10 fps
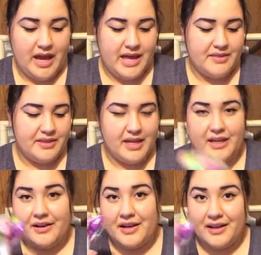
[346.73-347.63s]
And
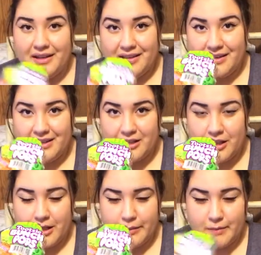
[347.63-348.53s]
then
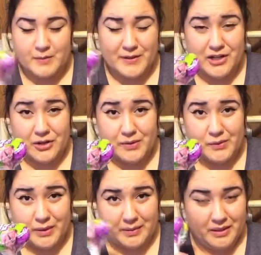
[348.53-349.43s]
lollipops. My daughter
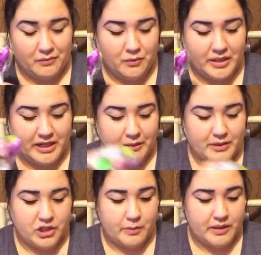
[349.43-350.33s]
was with me when I
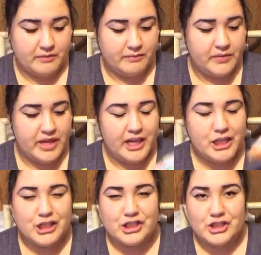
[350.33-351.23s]
went shopping,
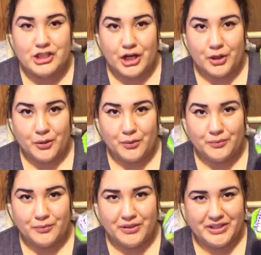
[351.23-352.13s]
so
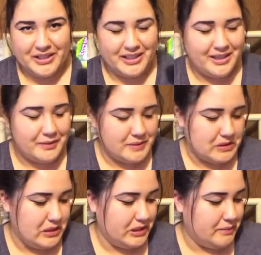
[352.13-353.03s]
there was
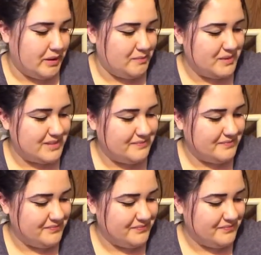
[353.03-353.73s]
lollipops.